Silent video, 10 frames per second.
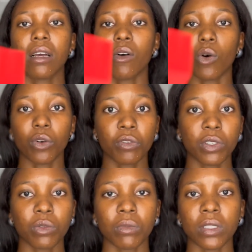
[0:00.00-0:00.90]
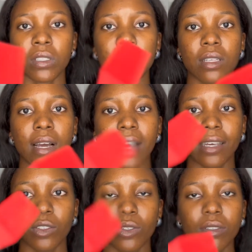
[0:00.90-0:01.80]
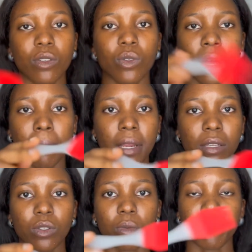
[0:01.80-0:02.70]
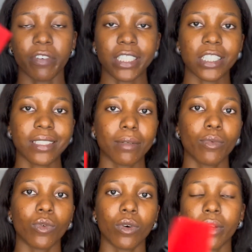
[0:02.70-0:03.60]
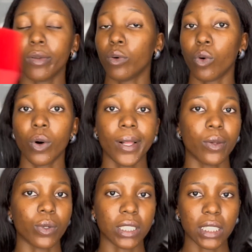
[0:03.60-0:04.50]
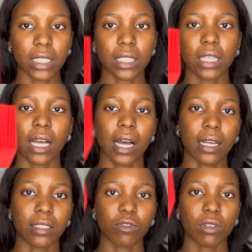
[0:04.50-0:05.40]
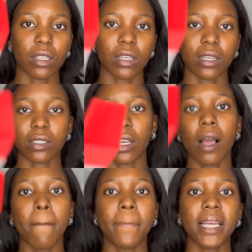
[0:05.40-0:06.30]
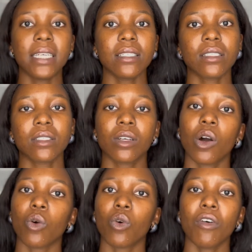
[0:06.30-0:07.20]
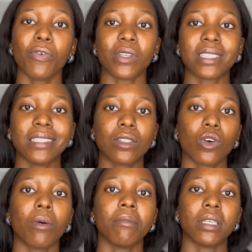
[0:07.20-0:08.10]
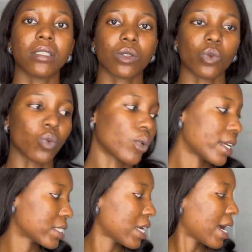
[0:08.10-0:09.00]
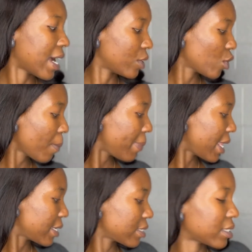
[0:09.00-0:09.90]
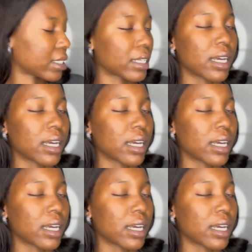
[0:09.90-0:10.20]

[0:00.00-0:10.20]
or grilled meat, I use this to apply some vegetable oil or oil on it, and it's really handy. Please go for silicone based cookwares and not plastic.